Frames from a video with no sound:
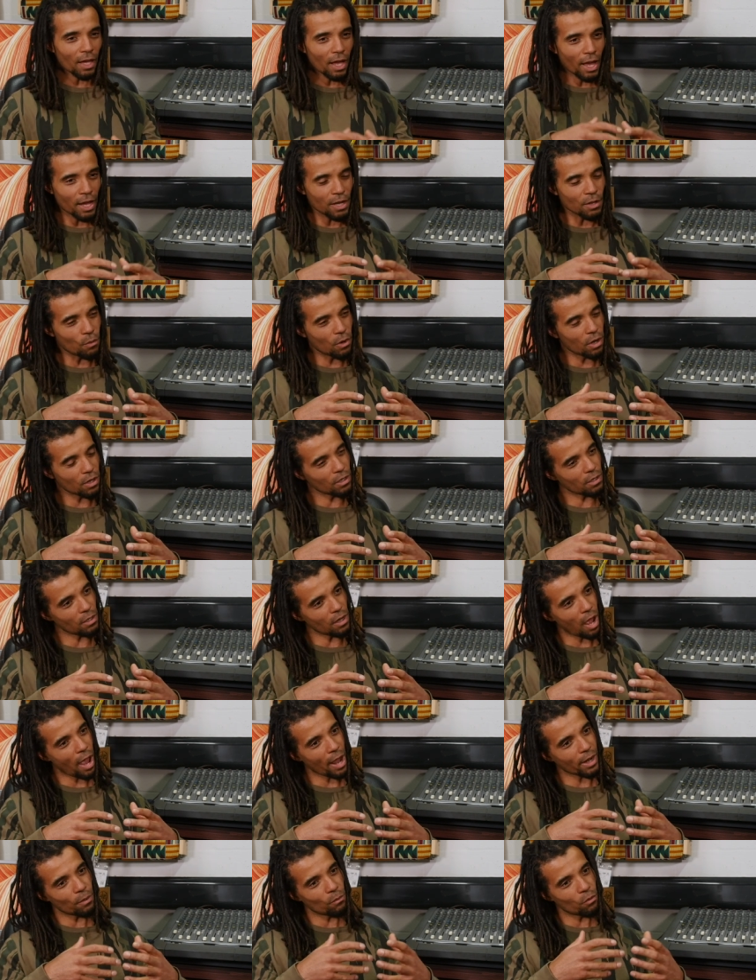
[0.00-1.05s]
Anyone,
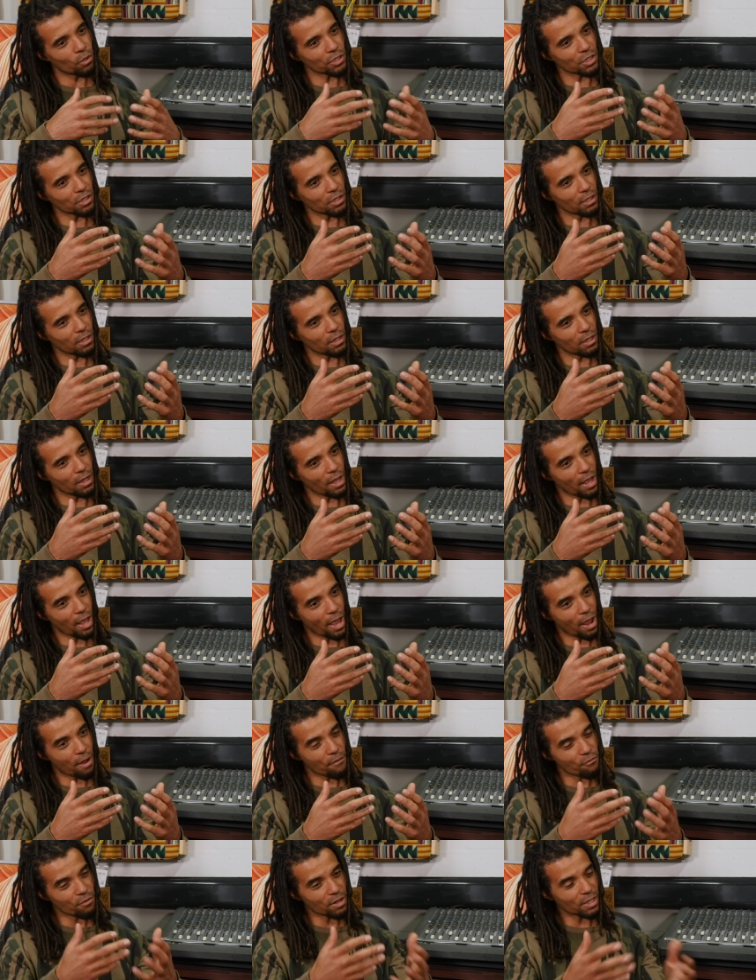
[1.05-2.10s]
I can watch
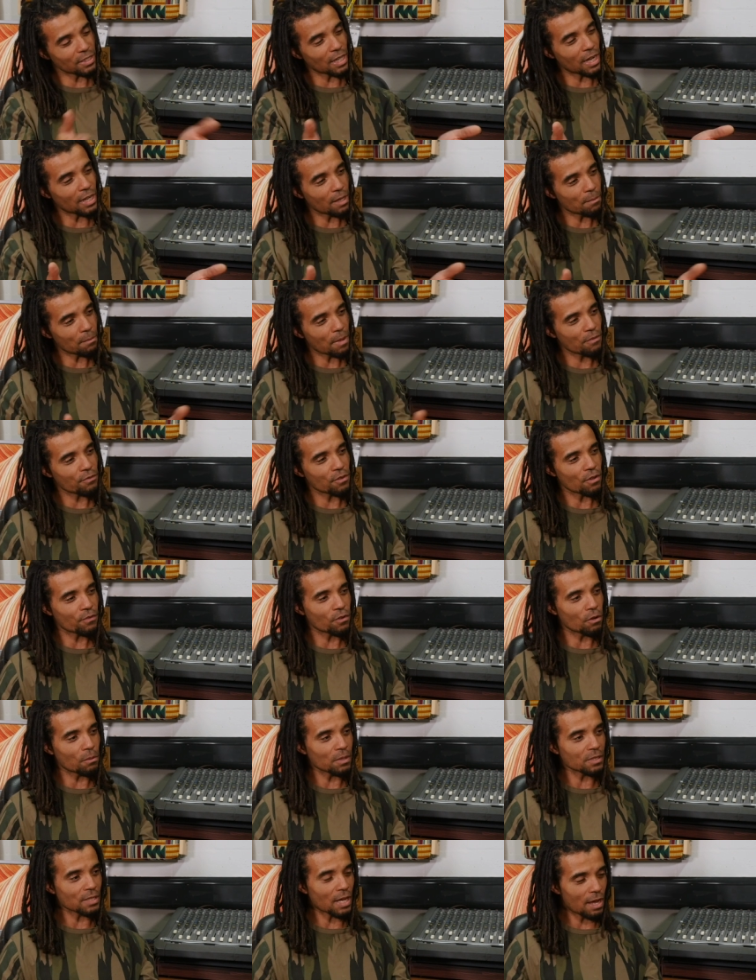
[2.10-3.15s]
every Italian mafia
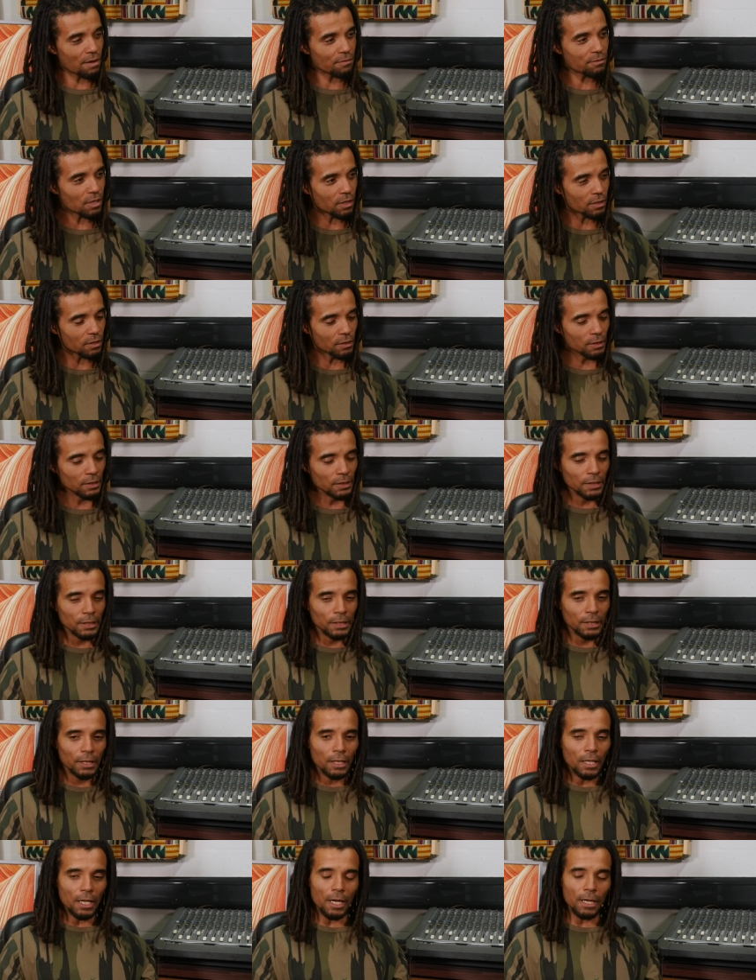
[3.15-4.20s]
film as I have done
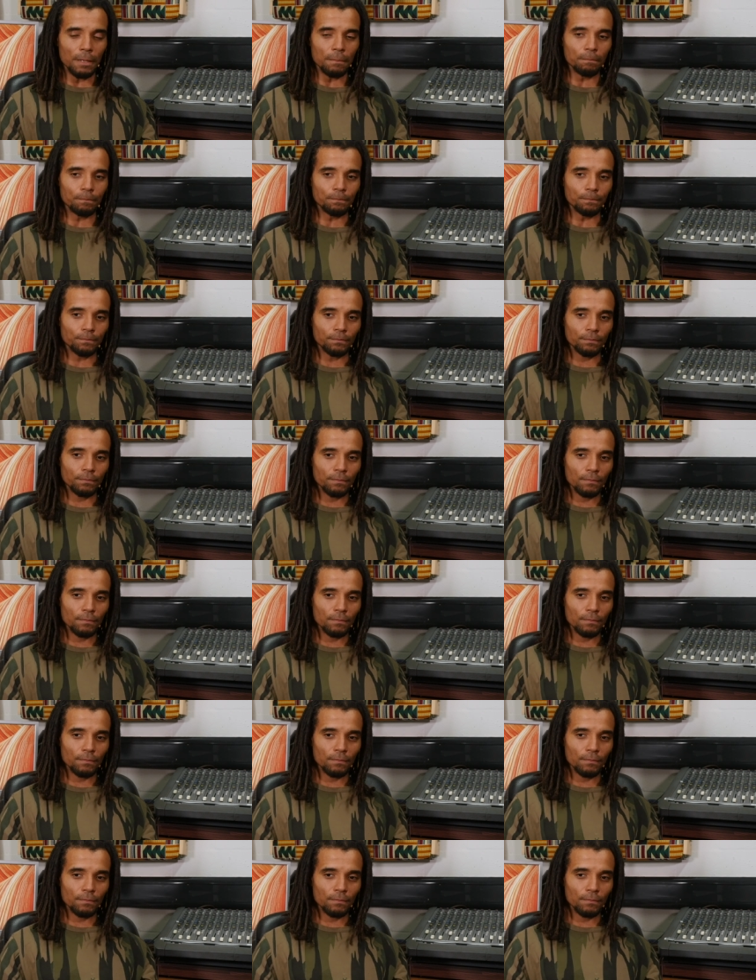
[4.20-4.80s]
um,